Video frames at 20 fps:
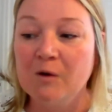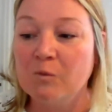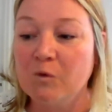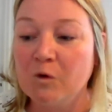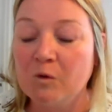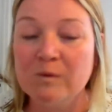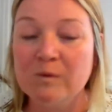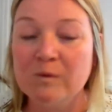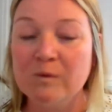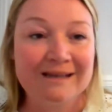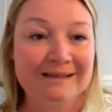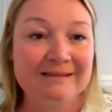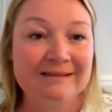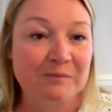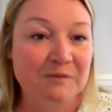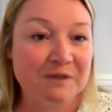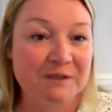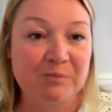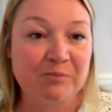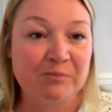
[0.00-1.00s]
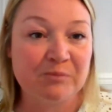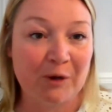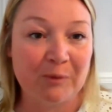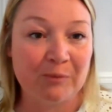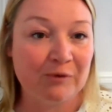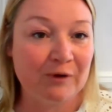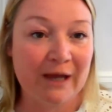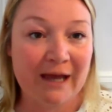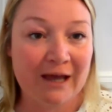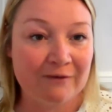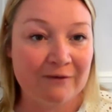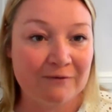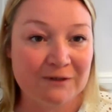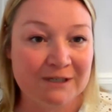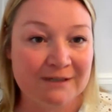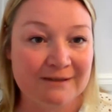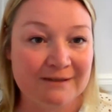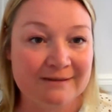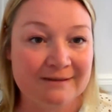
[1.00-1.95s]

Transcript: what we accept as appropriate evidence